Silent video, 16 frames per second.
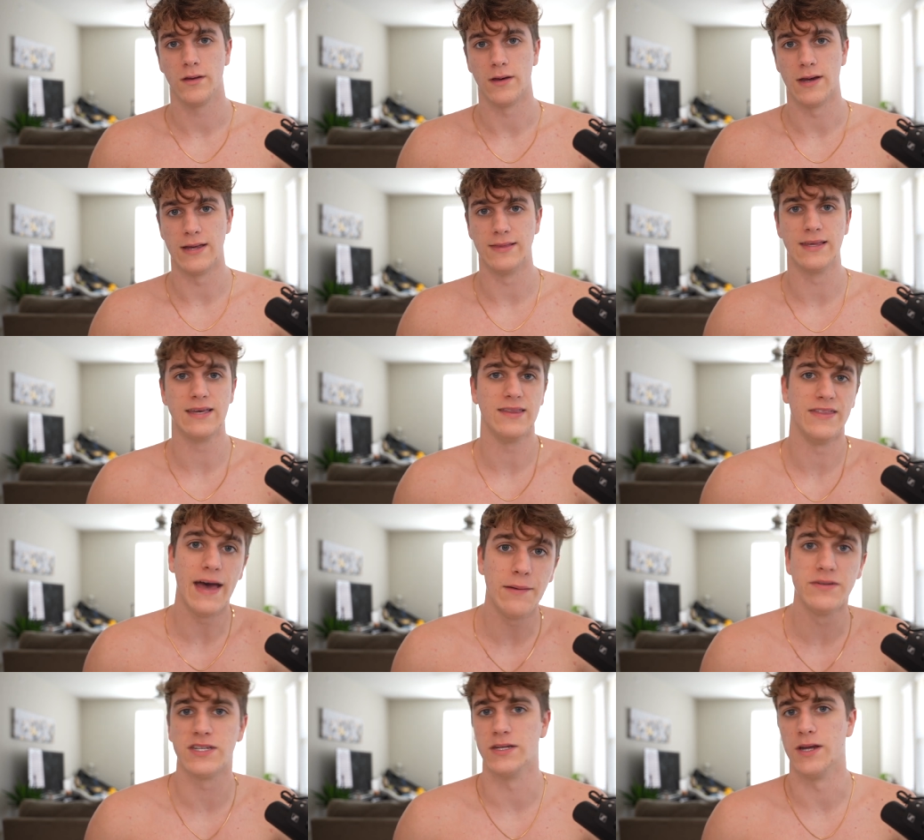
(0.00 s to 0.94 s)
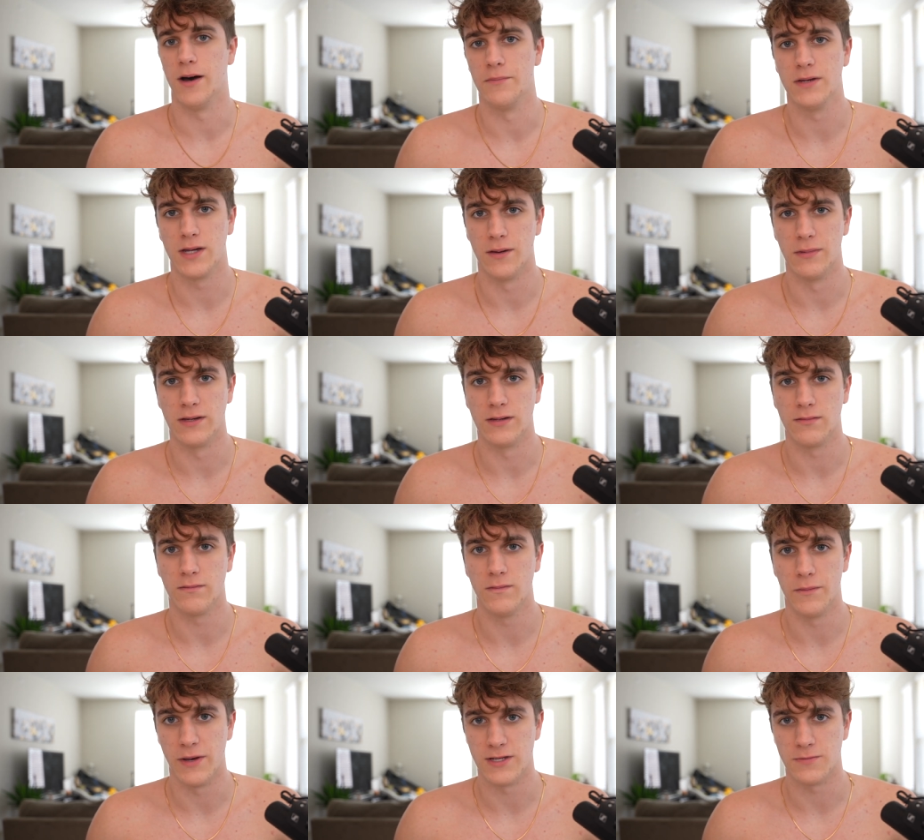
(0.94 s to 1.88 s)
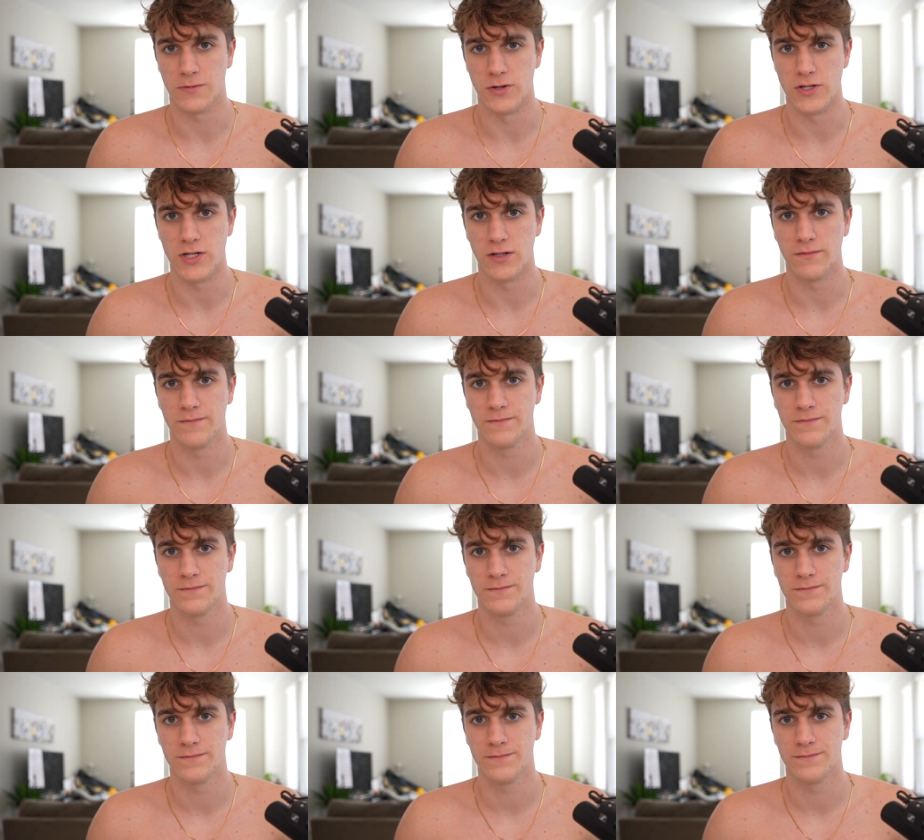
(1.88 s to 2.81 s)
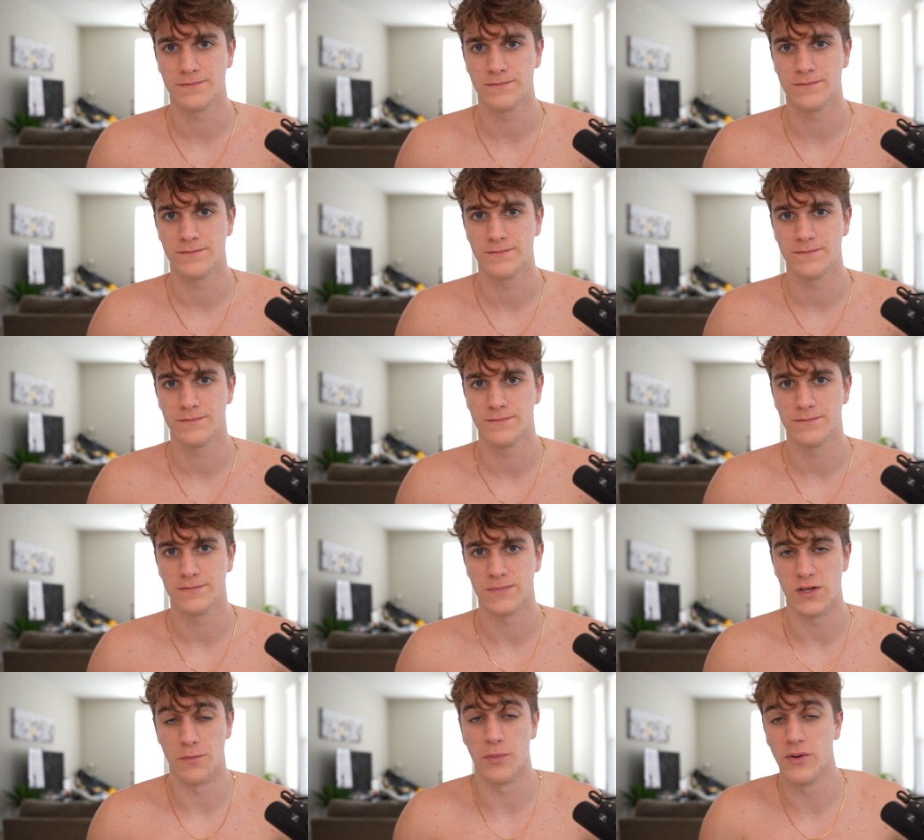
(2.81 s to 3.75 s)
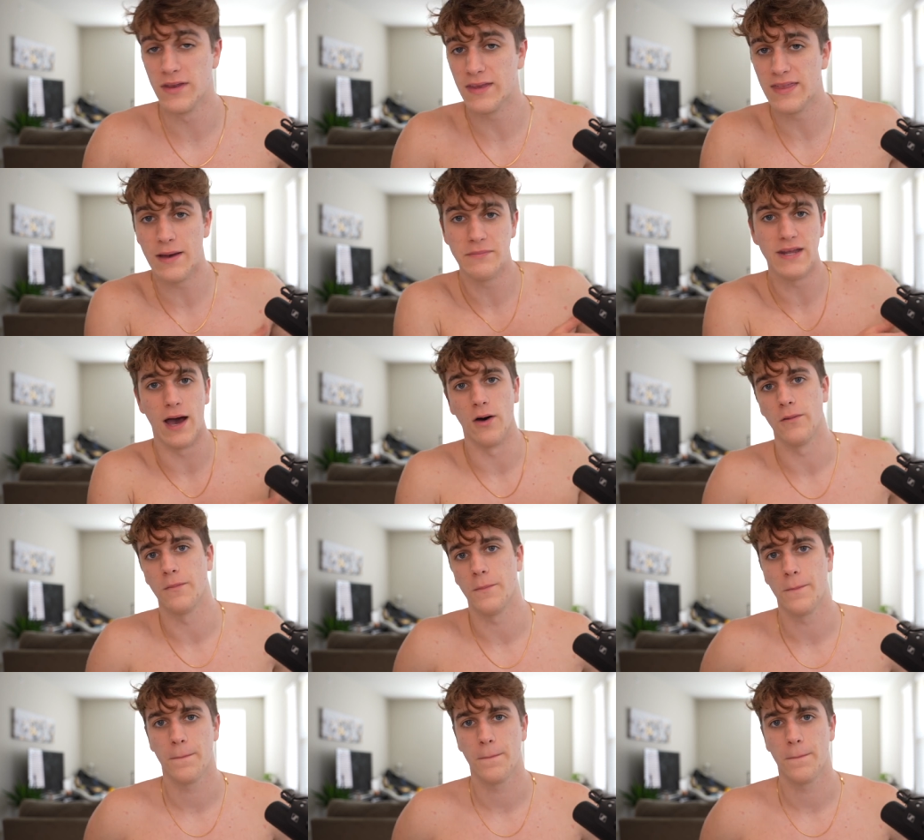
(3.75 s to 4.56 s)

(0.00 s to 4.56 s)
and lead them to not becoming the best person. You're pulling them down.